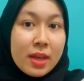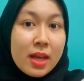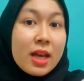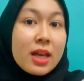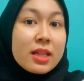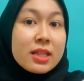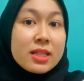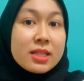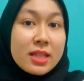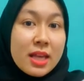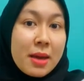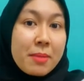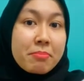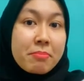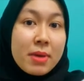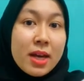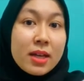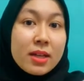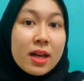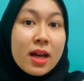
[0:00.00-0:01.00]
This can
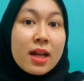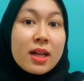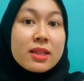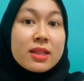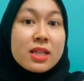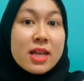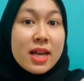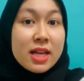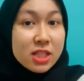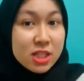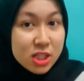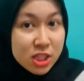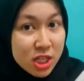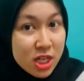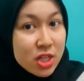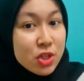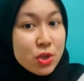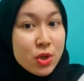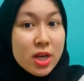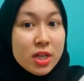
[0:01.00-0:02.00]
make the
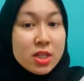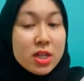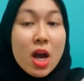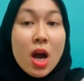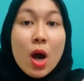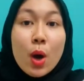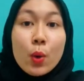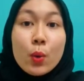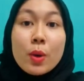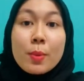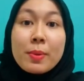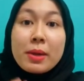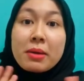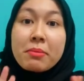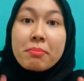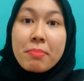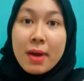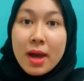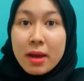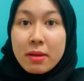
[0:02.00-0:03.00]
exchange rate will be
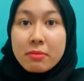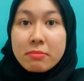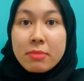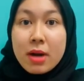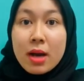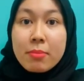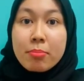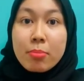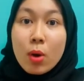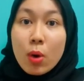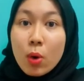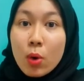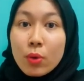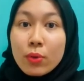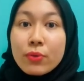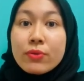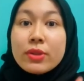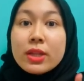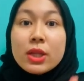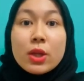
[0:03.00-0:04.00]
impacted by
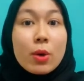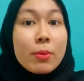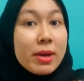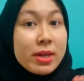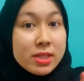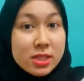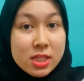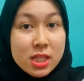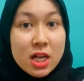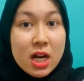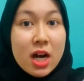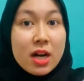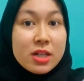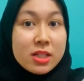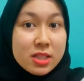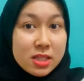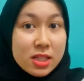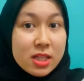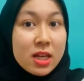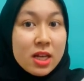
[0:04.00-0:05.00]
both the domestic
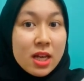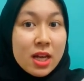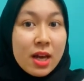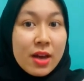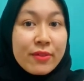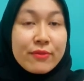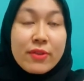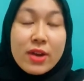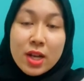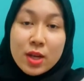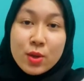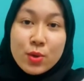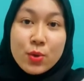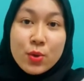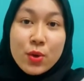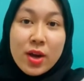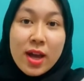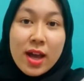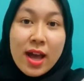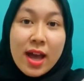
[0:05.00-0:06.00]
currency
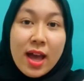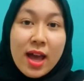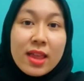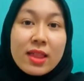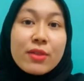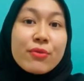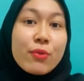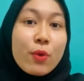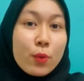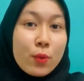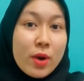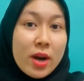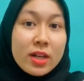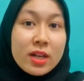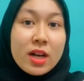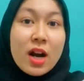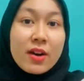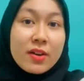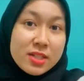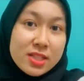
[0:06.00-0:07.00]
value and the foreign
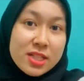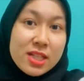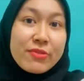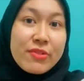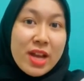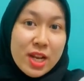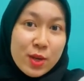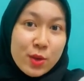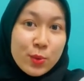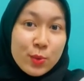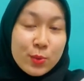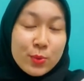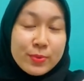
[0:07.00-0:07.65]
currency value.